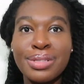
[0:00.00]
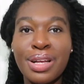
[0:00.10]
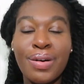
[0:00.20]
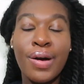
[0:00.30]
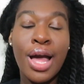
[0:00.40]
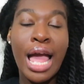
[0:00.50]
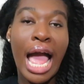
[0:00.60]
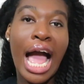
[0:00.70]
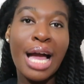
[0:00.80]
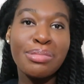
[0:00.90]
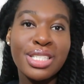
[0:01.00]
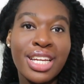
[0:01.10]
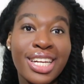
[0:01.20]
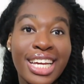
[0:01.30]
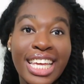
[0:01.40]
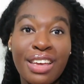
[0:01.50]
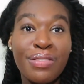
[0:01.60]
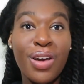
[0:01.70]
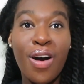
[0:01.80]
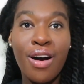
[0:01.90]
So I'm just gonna
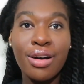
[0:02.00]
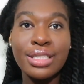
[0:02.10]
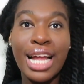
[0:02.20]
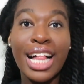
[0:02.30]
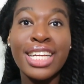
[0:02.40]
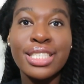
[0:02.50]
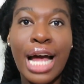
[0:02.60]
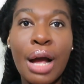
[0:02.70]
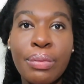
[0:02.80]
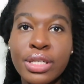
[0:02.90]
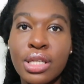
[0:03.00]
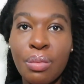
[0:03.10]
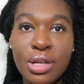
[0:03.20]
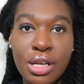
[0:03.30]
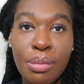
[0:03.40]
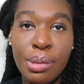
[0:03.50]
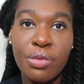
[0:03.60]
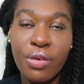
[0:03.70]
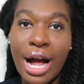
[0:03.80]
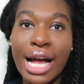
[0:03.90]
give y'all knowledge I wish someone told me
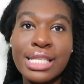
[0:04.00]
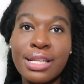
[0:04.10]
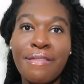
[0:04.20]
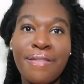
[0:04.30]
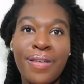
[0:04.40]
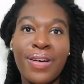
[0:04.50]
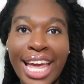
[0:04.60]
before I step foot on